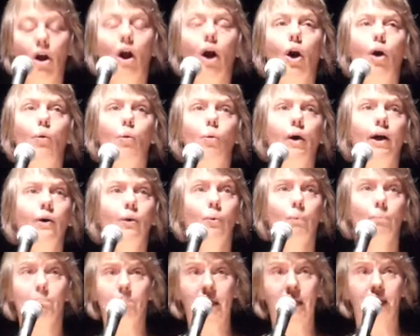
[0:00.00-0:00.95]

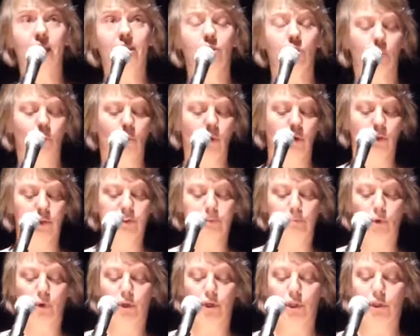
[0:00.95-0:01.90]
are making the world
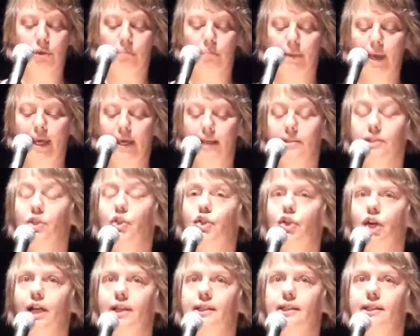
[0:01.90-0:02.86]
a more humane,
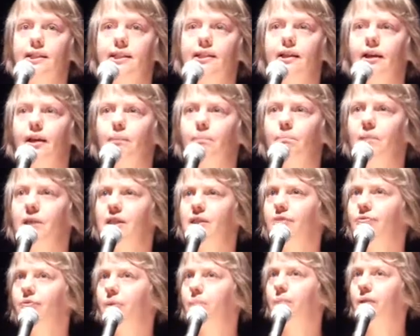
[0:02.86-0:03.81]
just, and
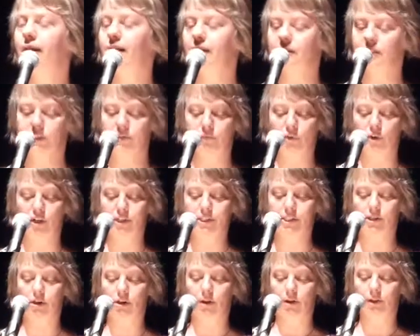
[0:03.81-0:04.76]
peaceful place for
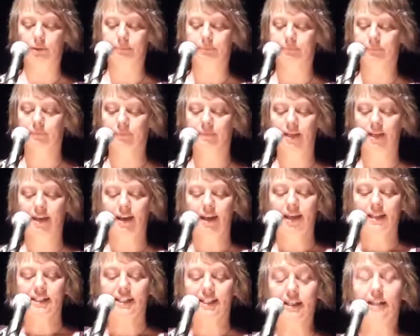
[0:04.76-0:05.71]
us all.
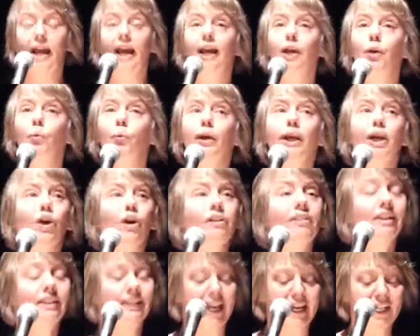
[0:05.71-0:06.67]
Tonight, we are
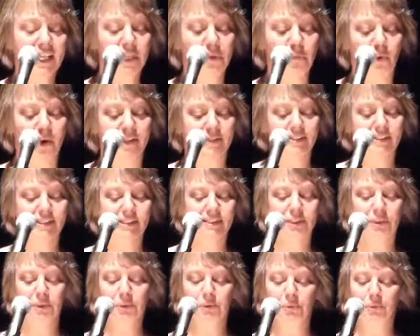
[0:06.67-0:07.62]
the lucky
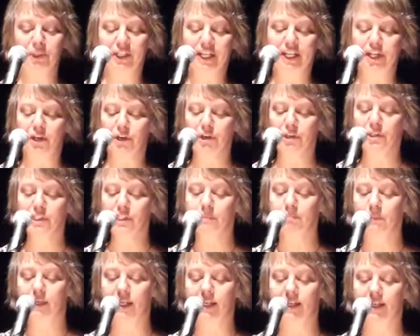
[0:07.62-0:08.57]
ones who will hear her
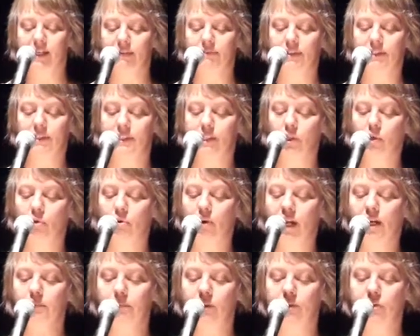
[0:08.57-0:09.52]
speak of this
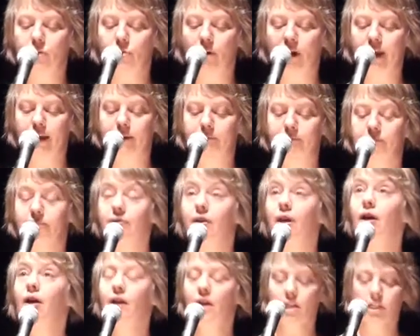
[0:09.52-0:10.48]
incredible triumph
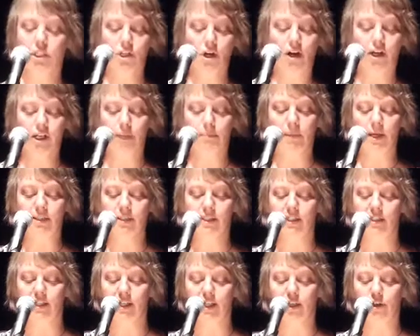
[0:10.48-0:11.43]

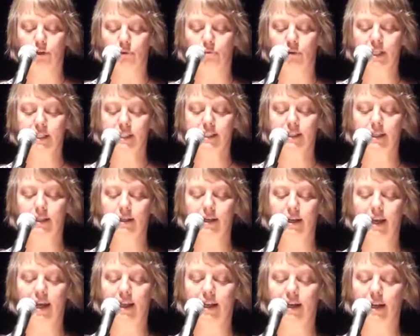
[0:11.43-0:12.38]
documented in a recent
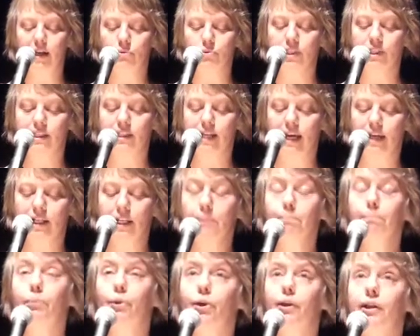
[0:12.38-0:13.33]
and
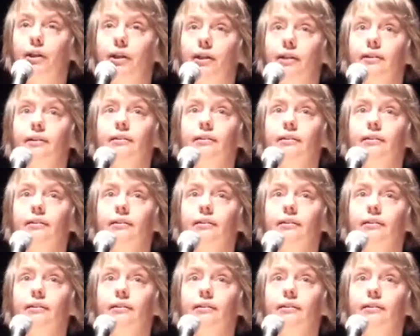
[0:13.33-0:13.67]
outstanding book,